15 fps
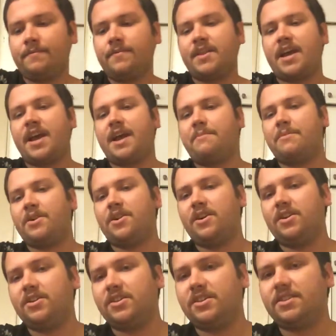The amber
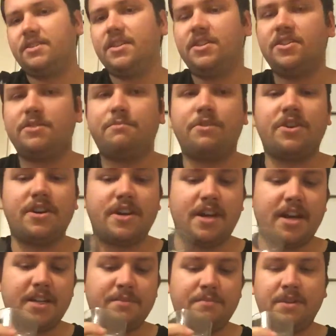color, it looks pretty
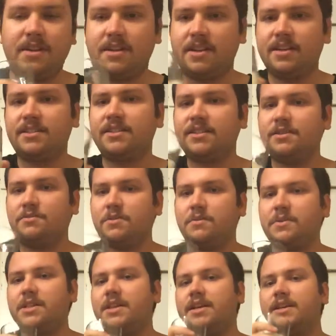nice, but let's see what
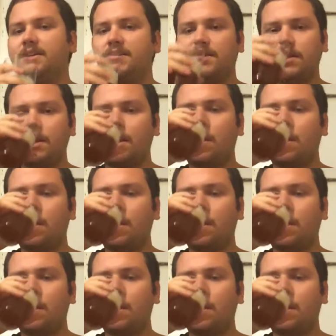we taste.